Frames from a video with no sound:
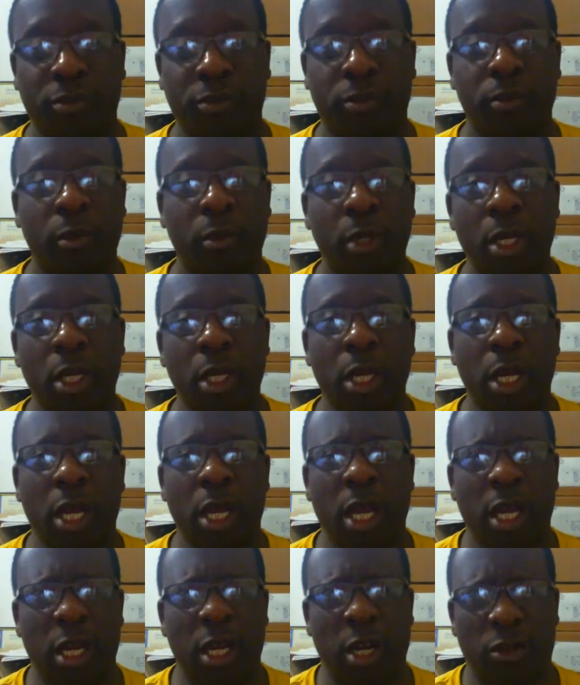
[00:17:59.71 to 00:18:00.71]

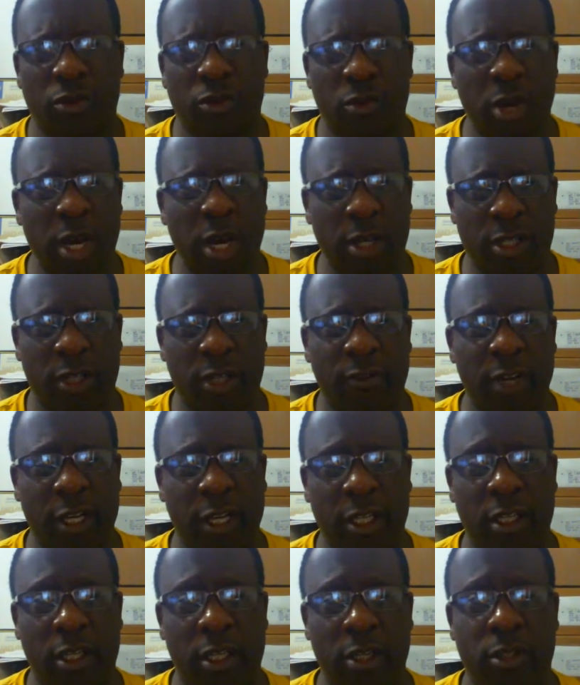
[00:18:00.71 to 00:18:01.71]
And I'll try and see if I can
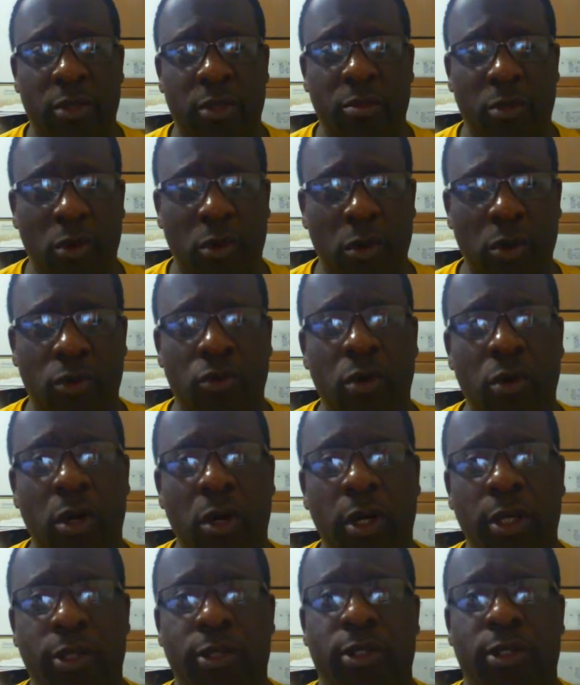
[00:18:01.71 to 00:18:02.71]
get some more
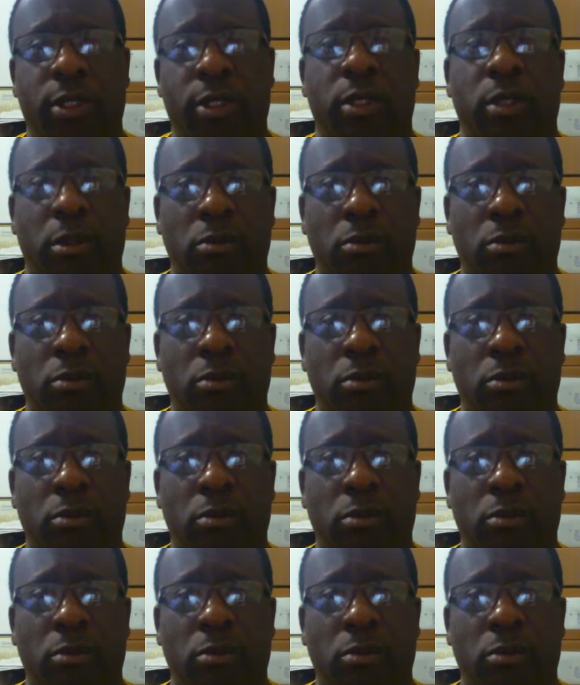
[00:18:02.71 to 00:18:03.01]
drawings